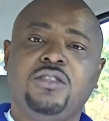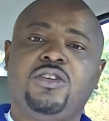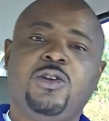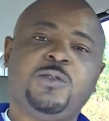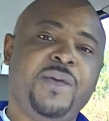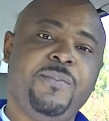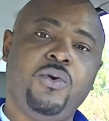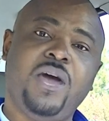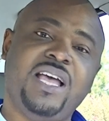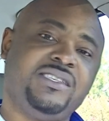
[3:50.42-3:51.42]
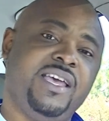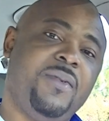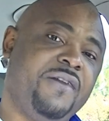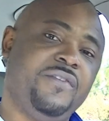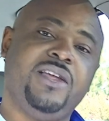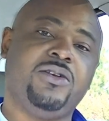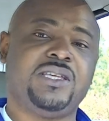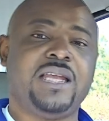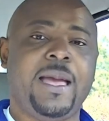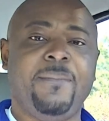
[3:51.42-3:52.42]
To those people, I say my
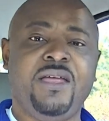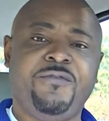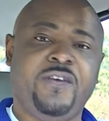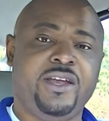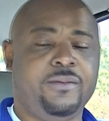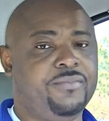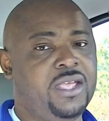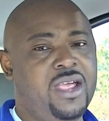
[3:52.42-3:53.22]
videos are not meant for them.